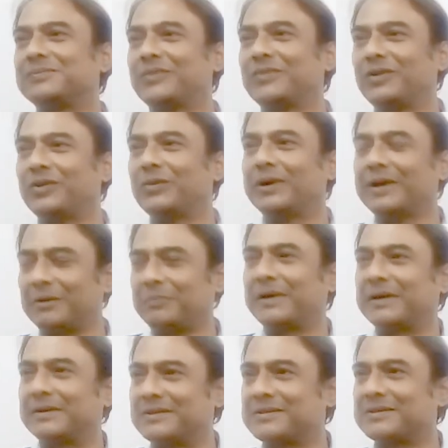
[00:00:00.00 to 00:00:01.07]
You will get
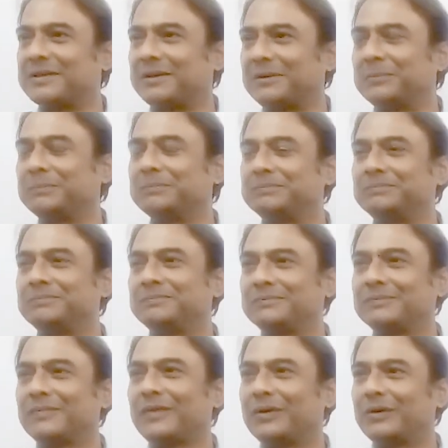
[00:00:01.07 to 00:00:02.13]
practice here.
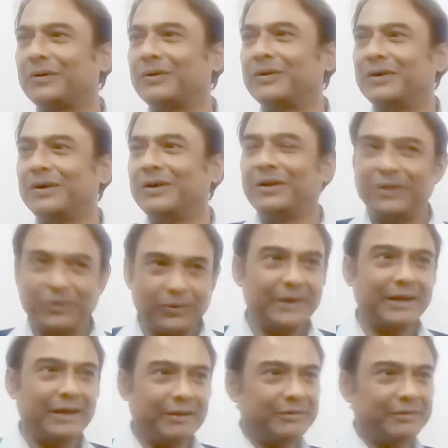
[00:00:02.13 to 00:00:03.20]
You
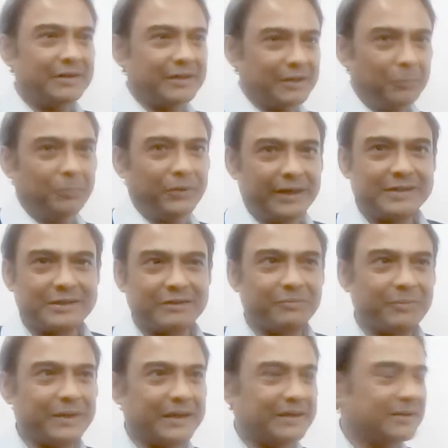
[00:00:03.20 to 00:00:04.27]
will get
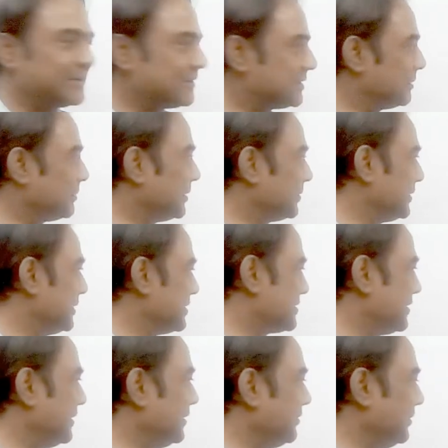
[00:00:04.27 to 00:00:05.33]
comprehensive practice about
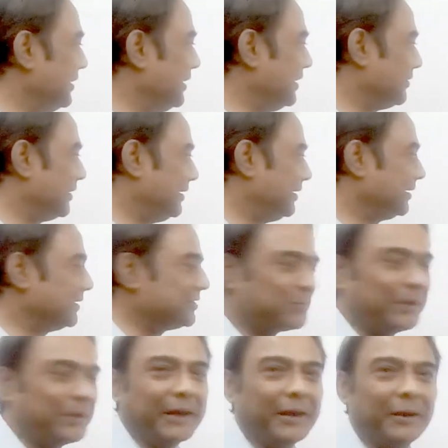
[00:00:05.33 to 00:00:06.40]
listening, reading, writing and
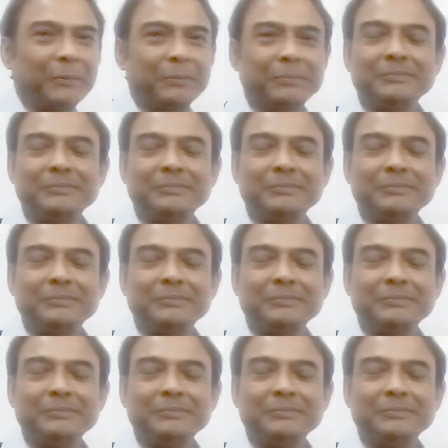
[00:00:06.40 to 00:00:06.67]
speaking.